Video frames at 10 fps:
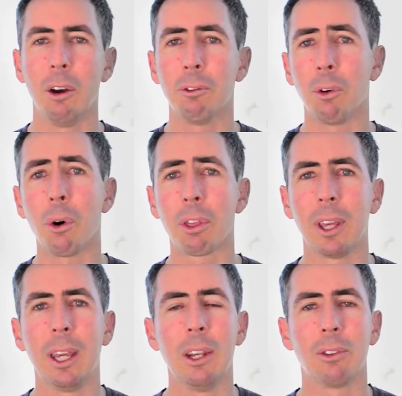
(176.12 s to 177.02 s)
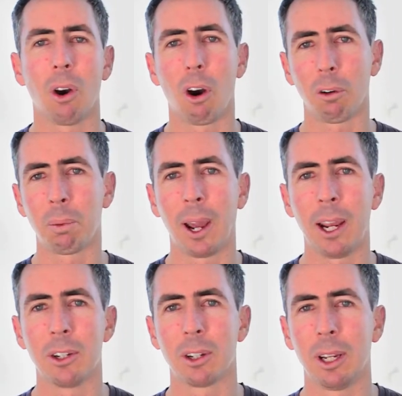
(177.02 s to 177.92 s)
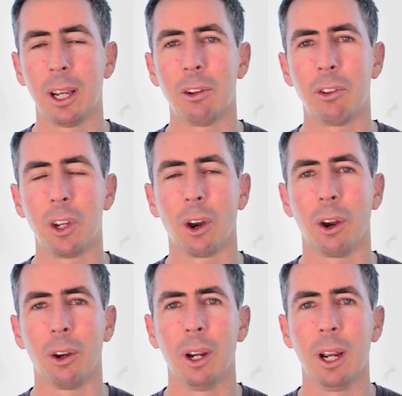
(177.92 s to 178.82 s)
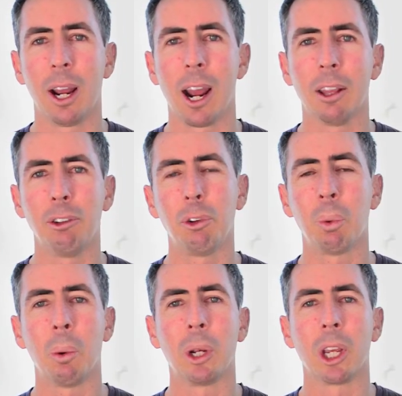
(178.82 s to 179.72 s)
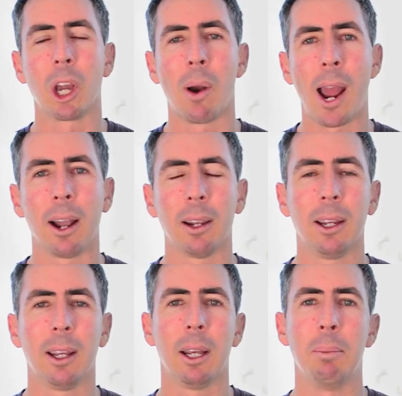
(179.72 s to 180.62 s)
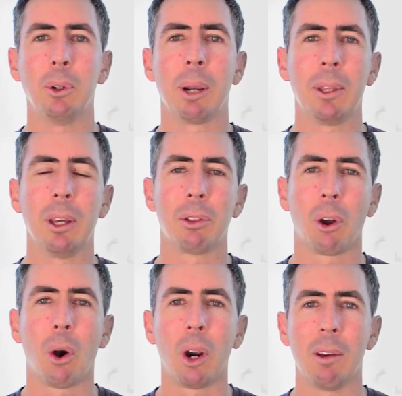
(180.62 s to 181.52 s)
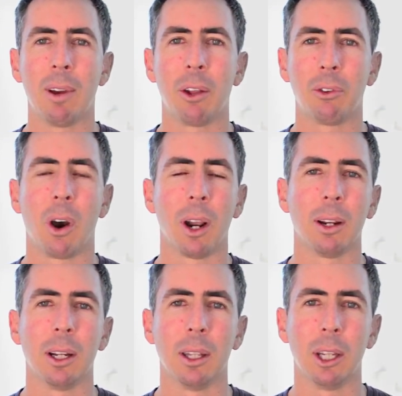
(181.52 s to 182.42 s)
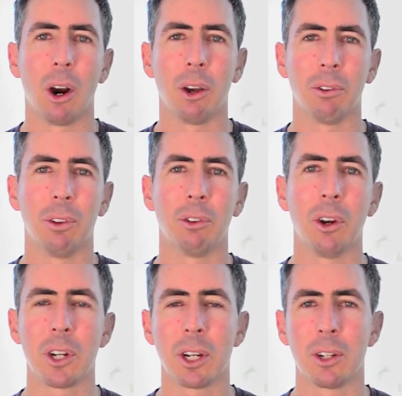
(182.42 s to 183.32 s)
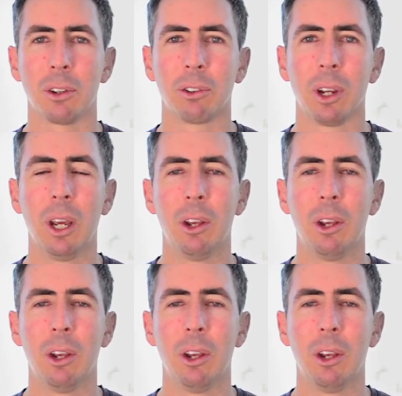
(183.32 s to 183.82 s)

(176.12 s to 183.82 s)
Fourth is off-page SEO. And this is where we're going to go out and build up the authority of our site in the eyes of the search engines.